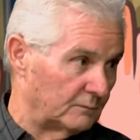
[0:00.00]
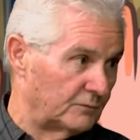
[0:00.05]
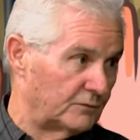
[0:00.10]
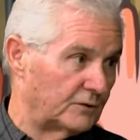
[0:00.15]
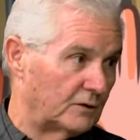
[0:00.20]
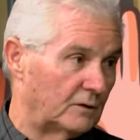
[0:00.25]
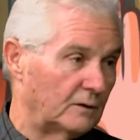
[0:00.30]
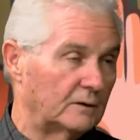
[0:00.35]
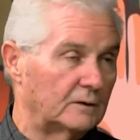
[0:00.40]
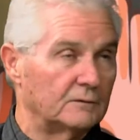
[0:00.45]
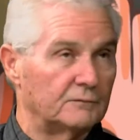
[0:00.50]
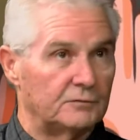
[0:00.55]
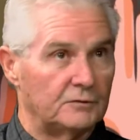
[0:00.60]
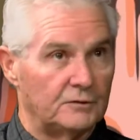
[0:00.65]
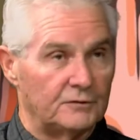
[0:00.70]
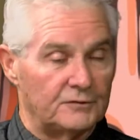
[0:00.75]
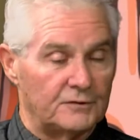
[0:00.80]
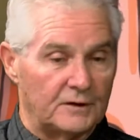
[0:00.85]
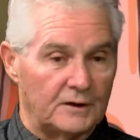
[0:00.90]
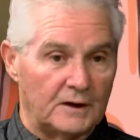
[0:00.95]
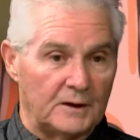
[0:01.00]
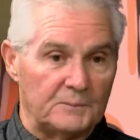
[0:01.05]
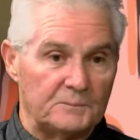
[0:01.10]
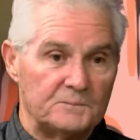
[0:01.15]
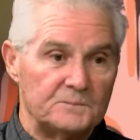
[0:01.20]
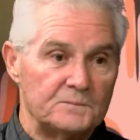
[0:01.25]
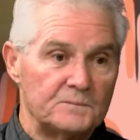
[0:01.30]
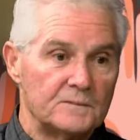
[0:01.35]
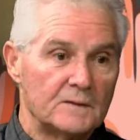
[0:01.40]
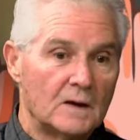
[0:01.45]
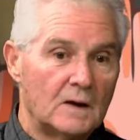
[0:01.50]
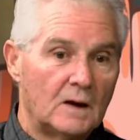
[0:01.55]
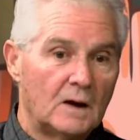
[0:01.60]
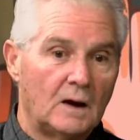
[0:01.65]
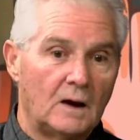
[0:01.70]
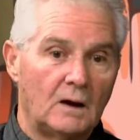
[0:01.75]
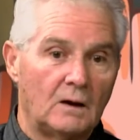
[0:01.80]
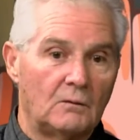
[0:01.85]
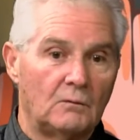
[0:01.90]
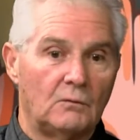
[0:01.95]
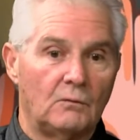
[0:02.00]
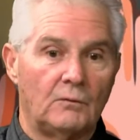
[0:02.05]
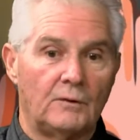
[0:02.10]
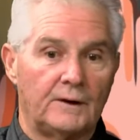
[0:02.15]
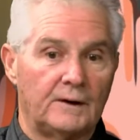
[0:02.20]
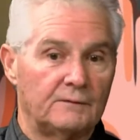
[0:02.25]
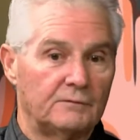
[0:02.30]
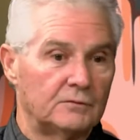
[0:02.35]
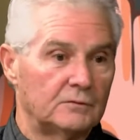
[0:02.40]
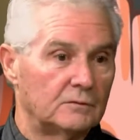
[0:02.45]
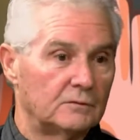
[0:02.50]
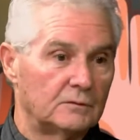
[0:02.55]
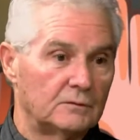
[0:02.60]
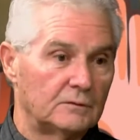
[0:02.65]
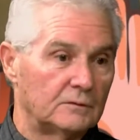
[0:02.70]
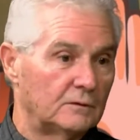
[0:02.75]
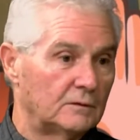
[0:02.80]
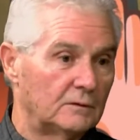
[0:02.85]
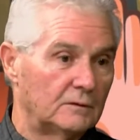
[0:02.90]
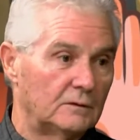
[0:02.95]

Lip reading: sorry, confused the name. Whatever